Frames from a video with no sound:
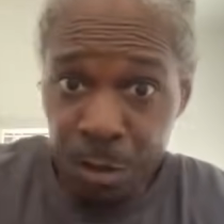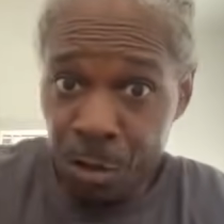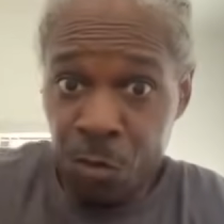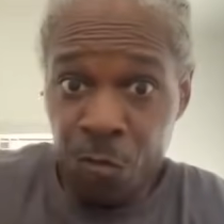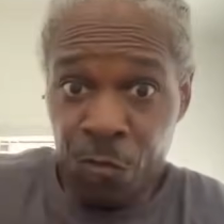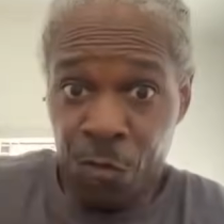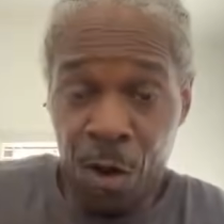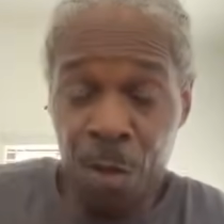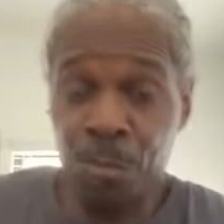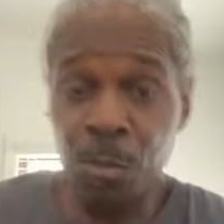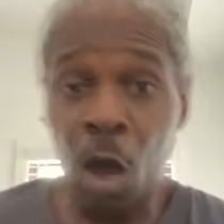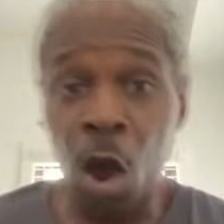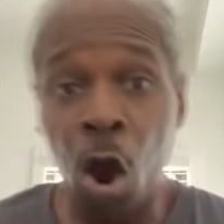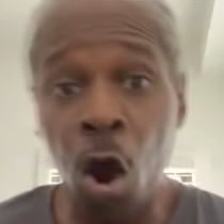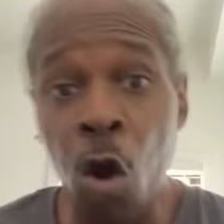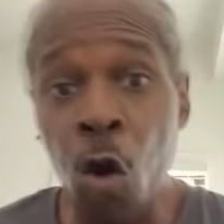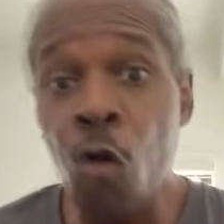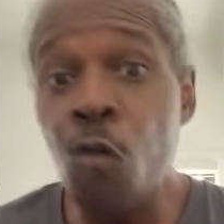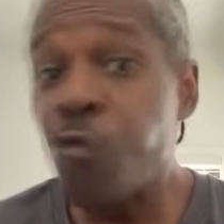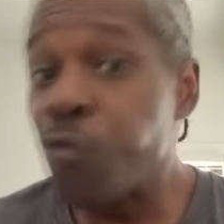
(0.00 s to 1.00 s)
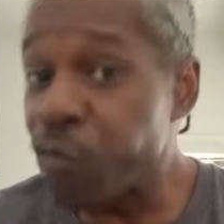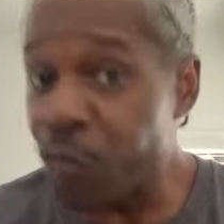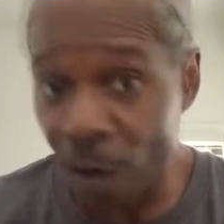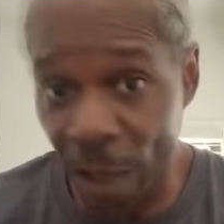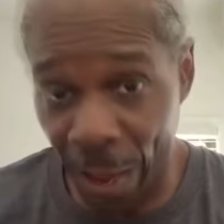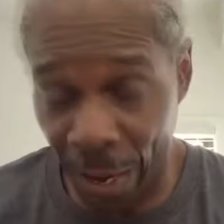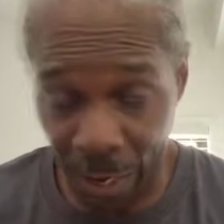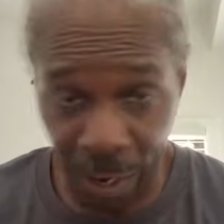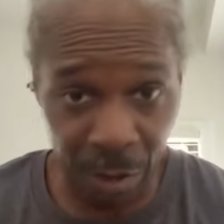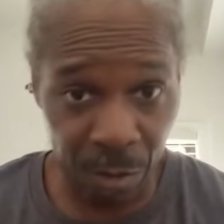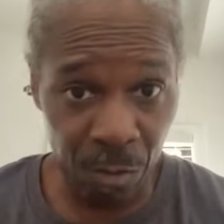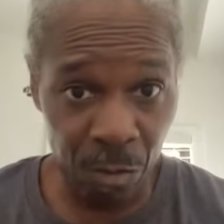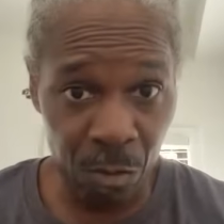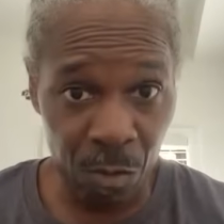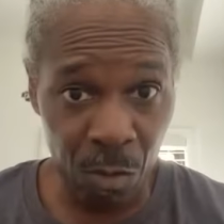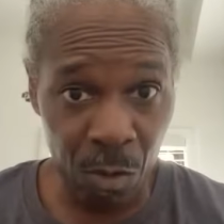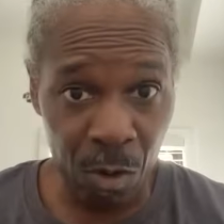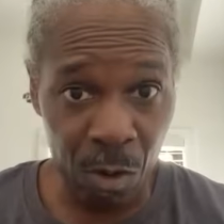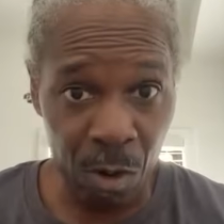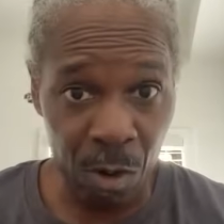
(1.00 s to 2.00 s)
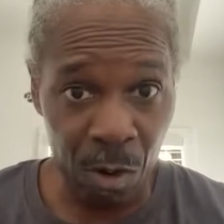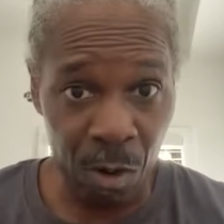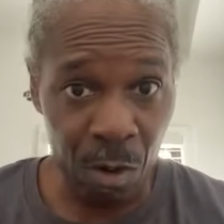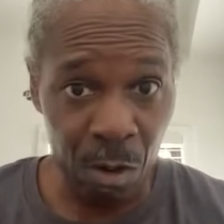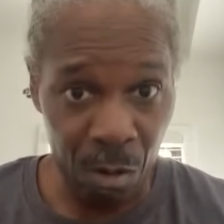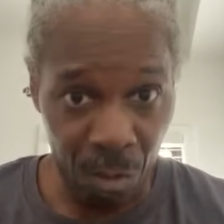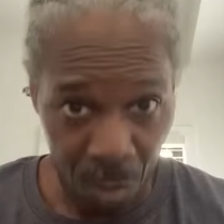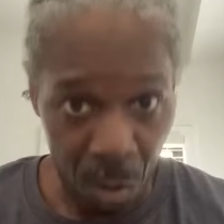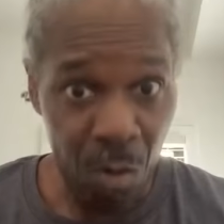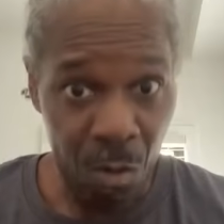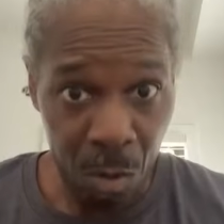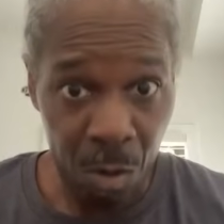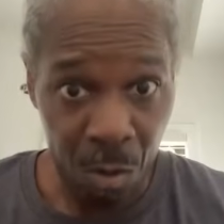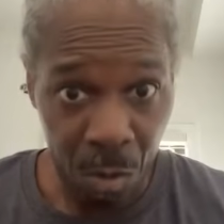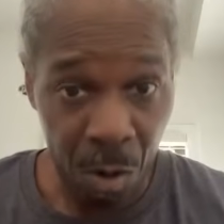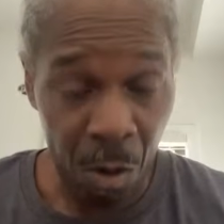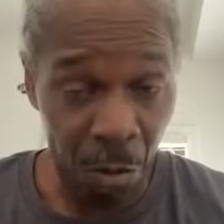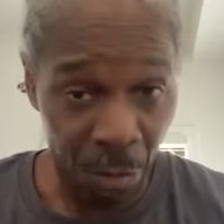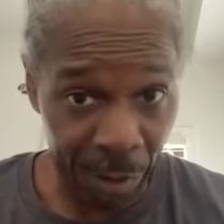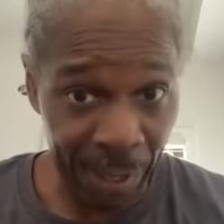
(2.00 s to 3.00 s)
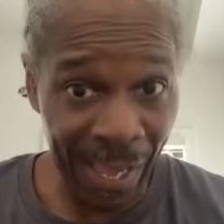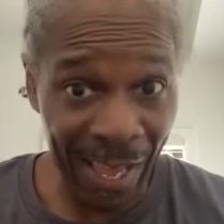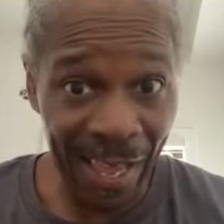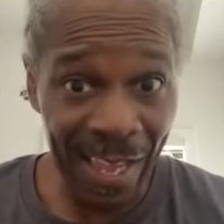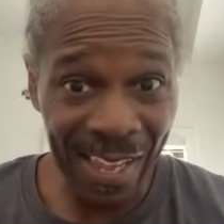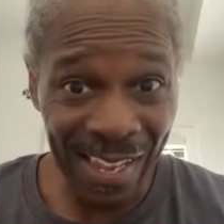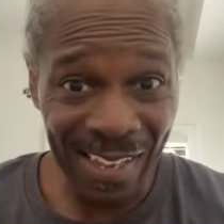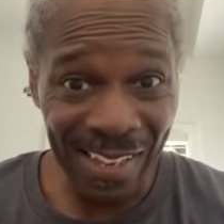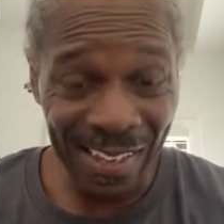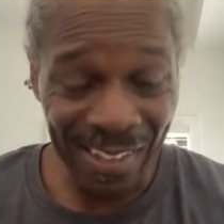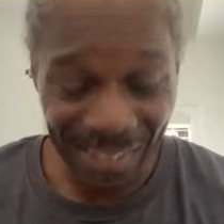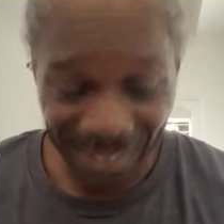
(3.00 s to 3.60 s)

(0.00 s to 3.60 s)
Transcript: from the old faith? Okay?